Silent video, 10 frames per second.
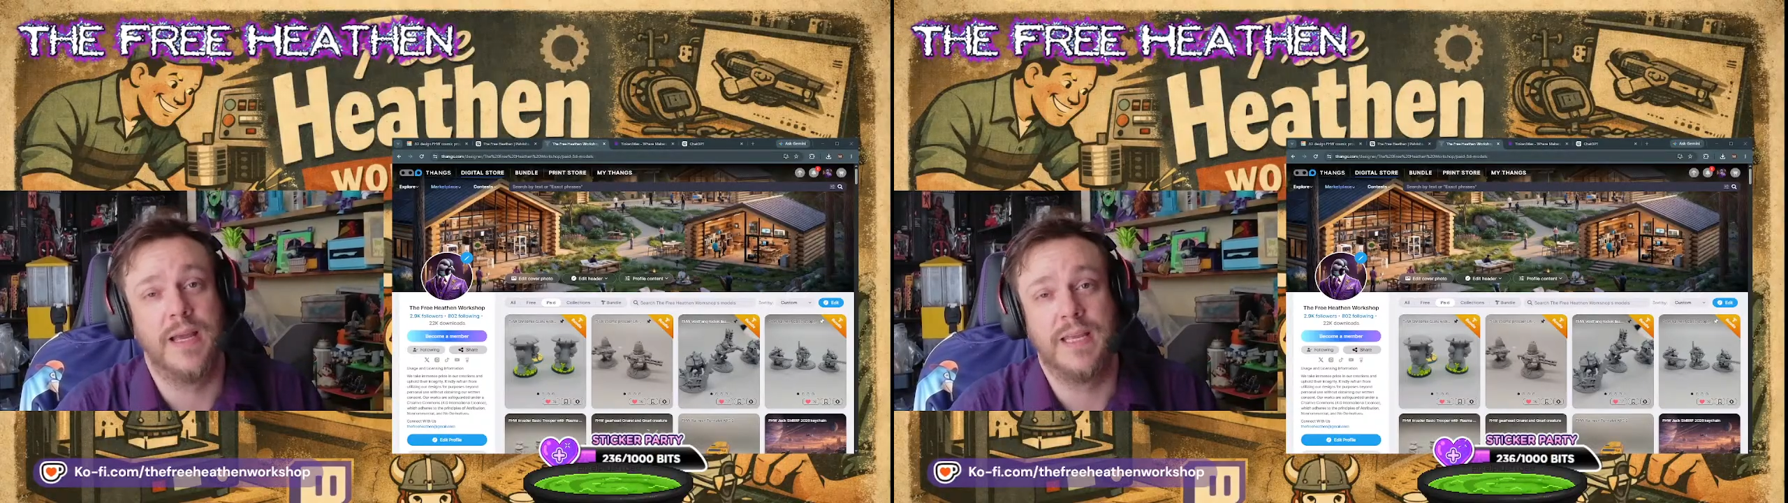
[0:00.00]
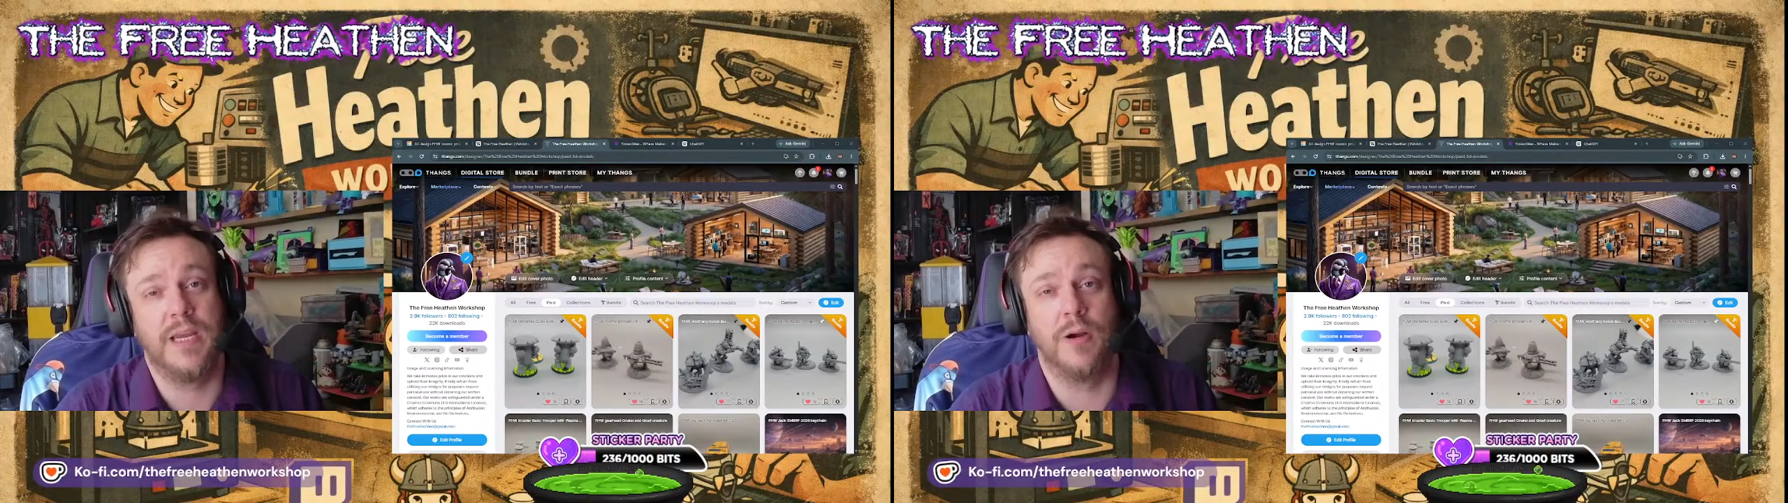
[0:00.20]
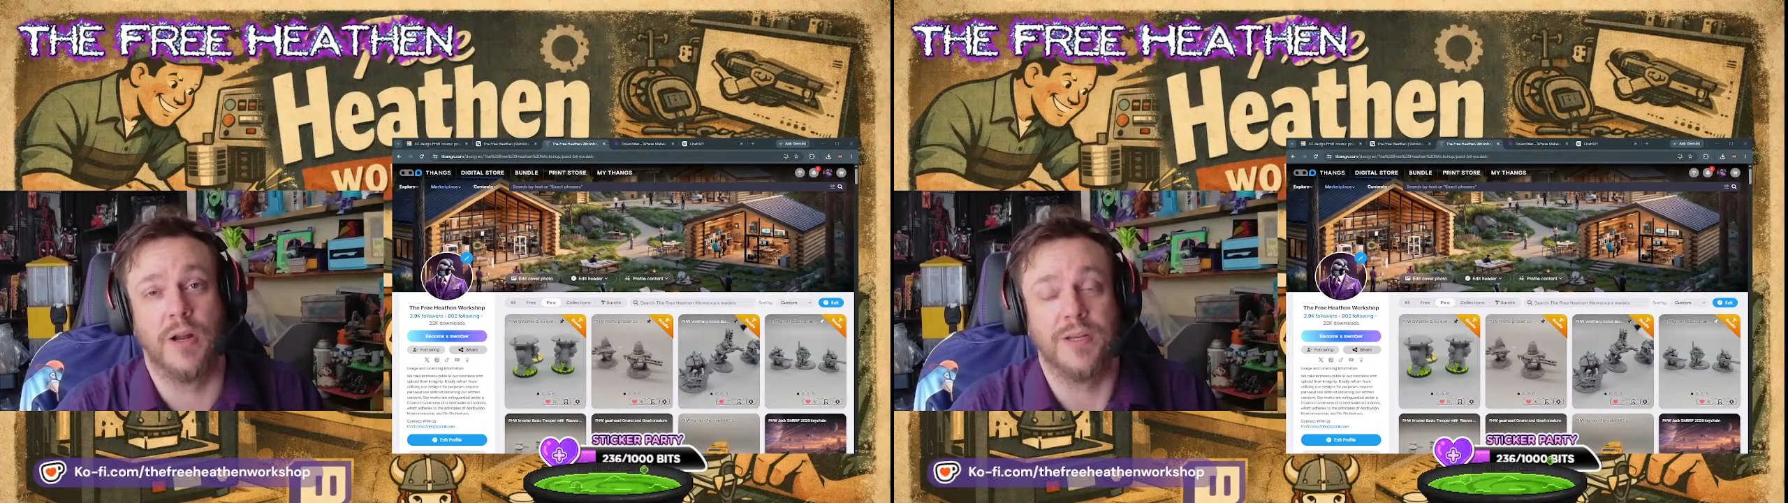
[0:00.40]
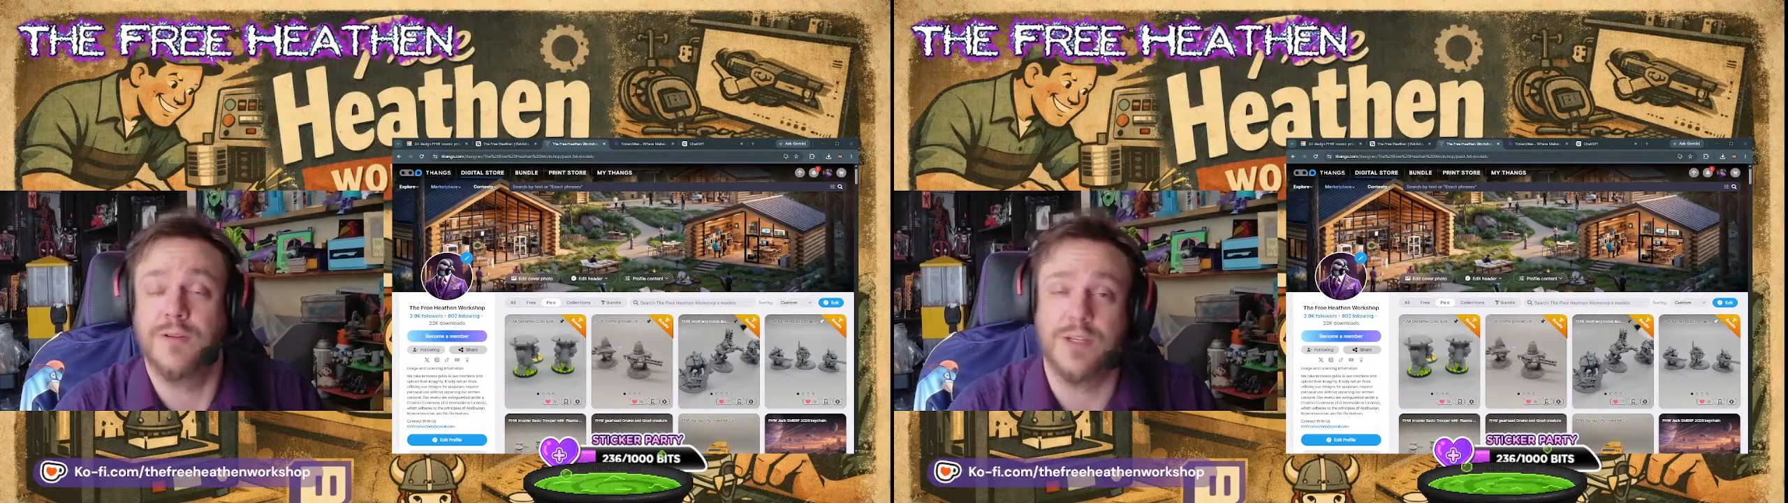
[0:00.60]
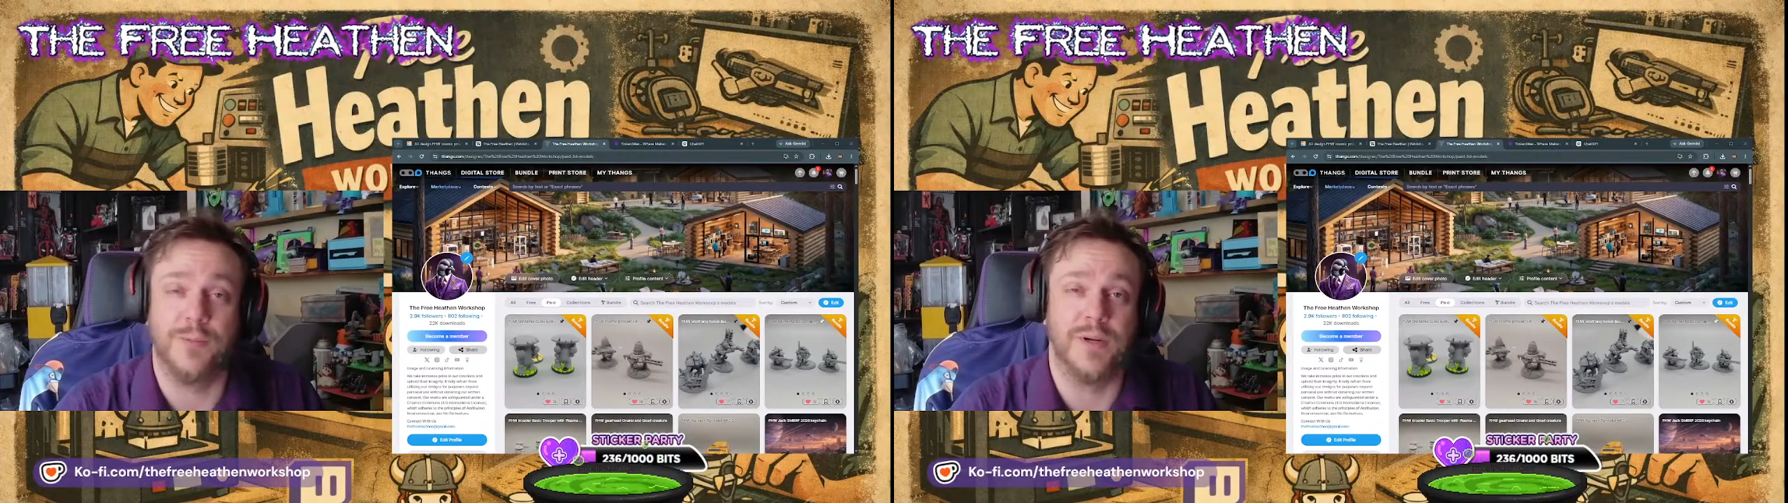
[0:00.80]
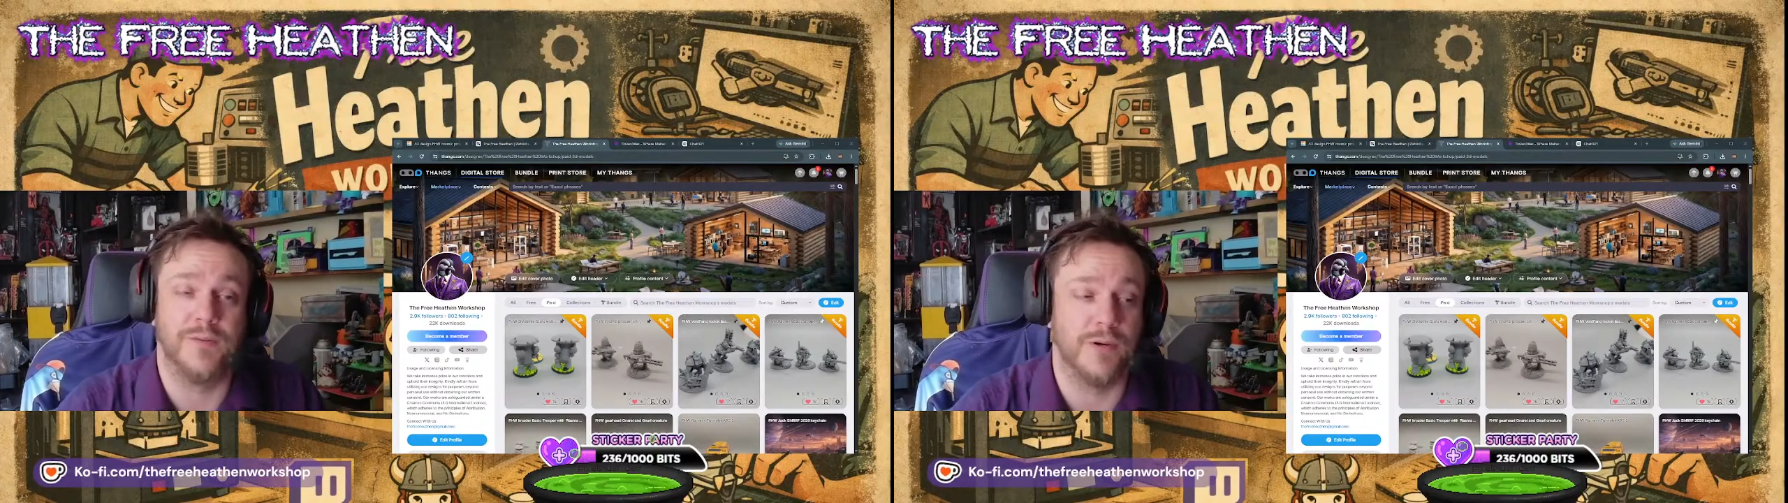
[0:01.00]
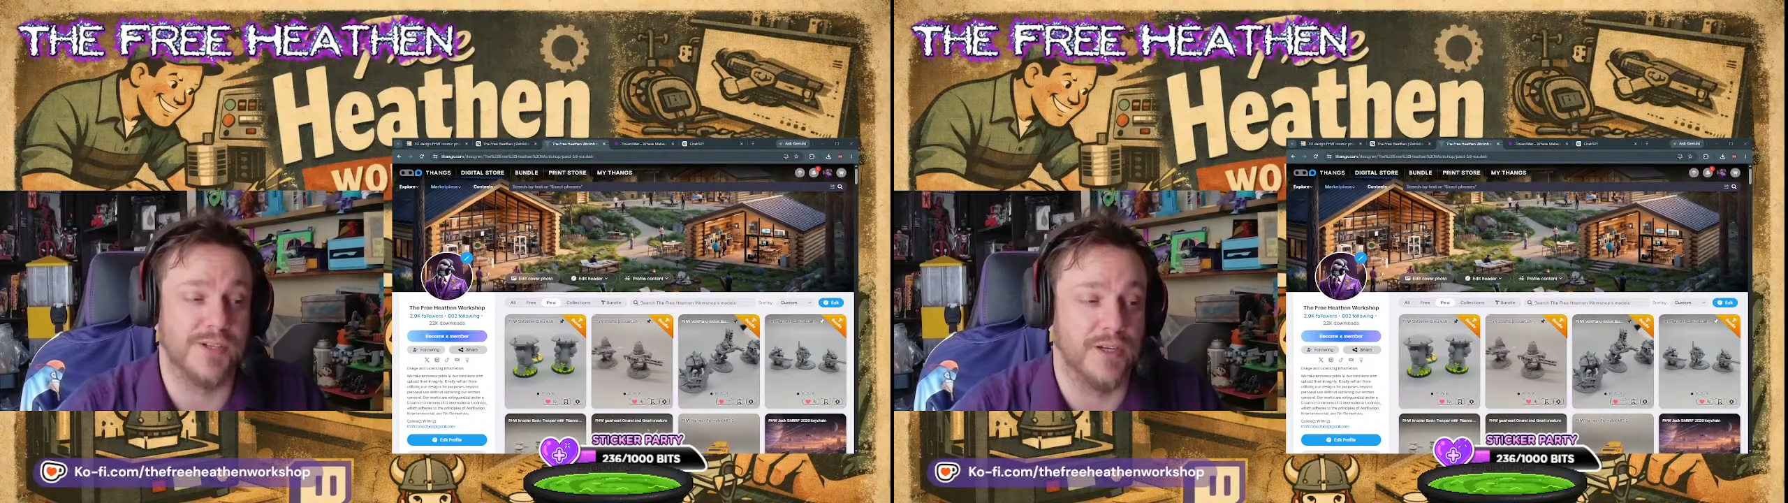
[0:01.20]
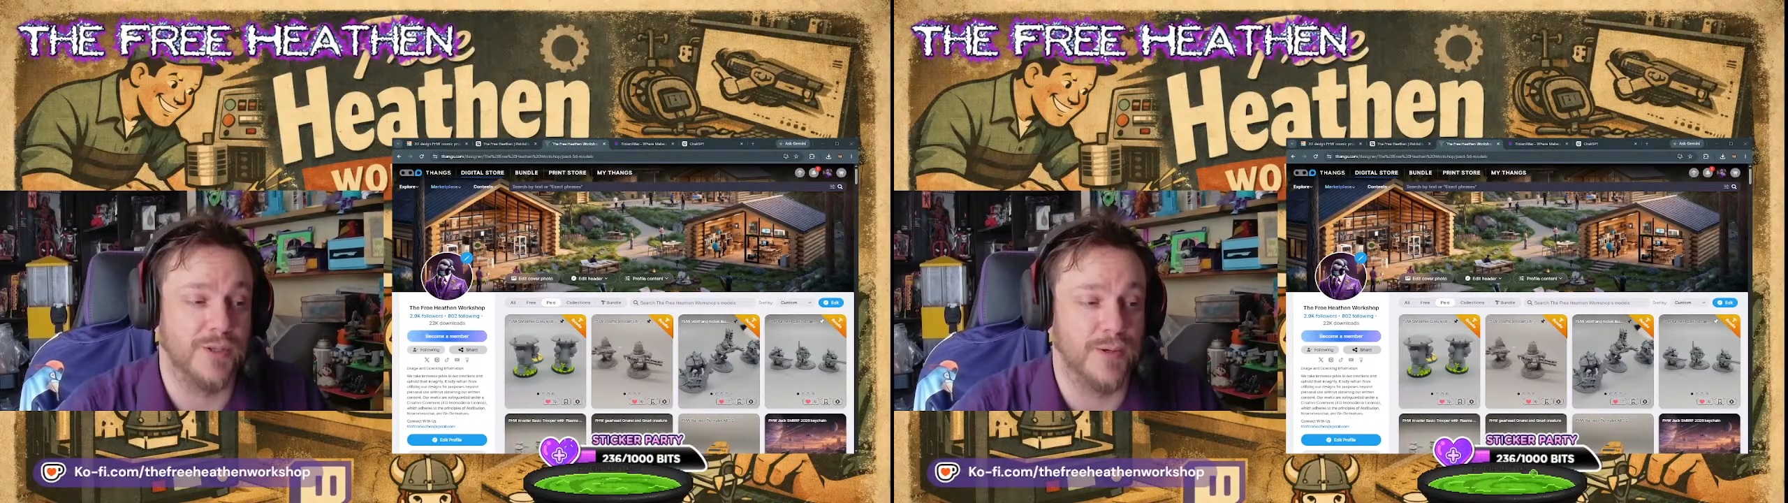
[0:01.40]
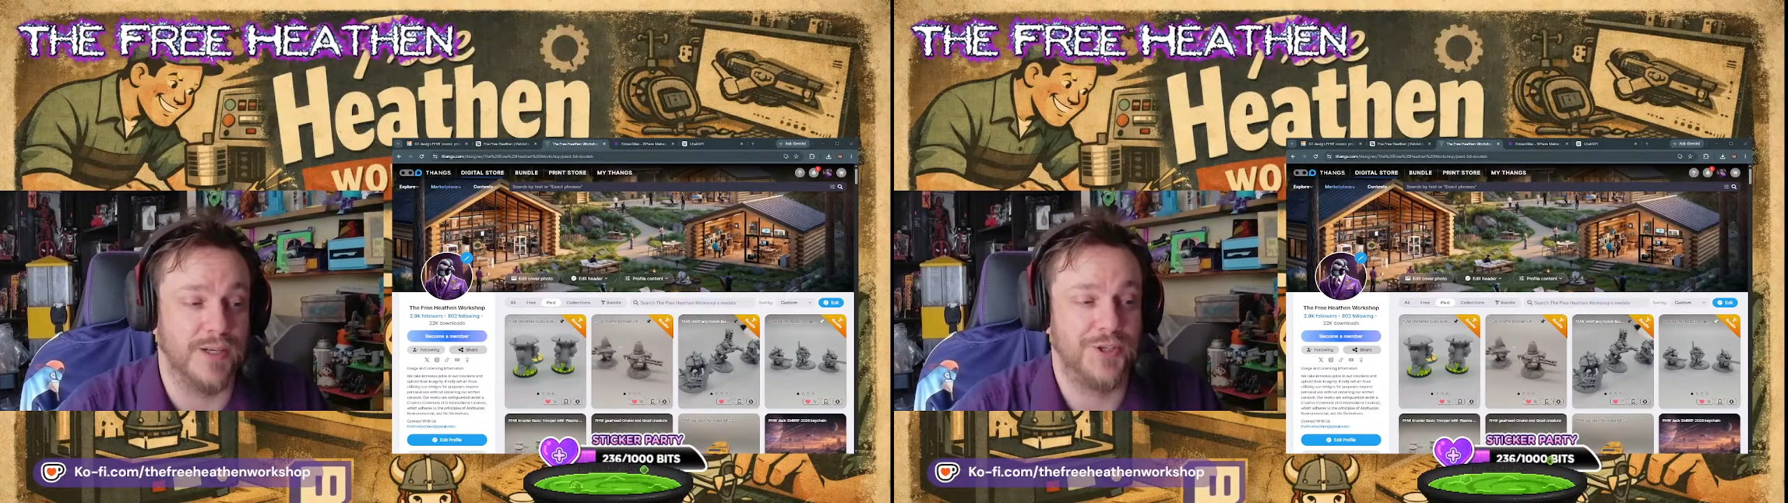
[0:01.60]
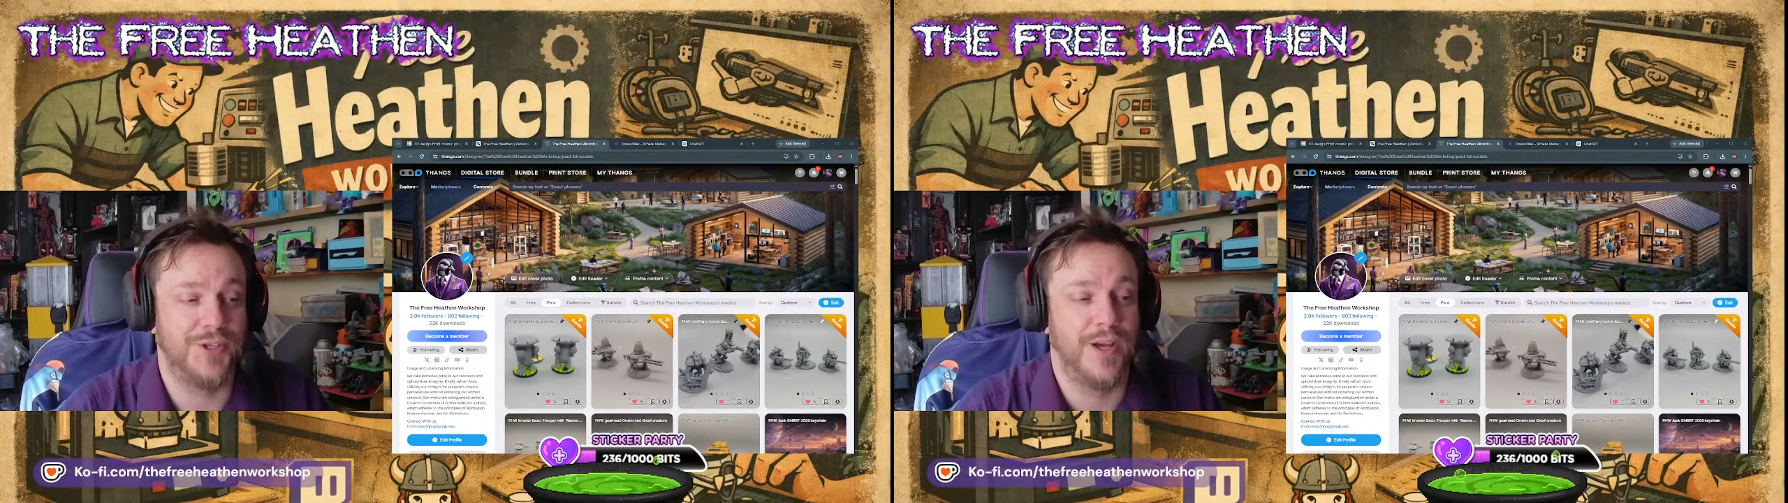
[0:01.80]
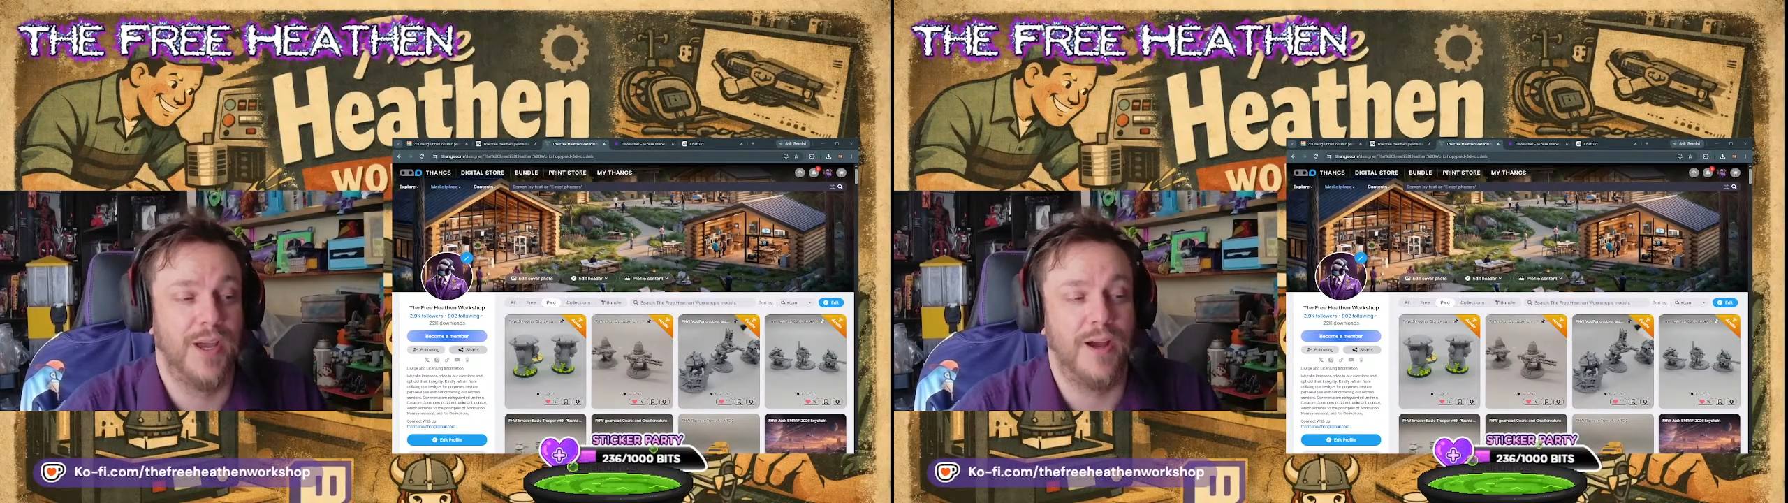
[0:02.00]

here on YouTube, and of course on Twitch.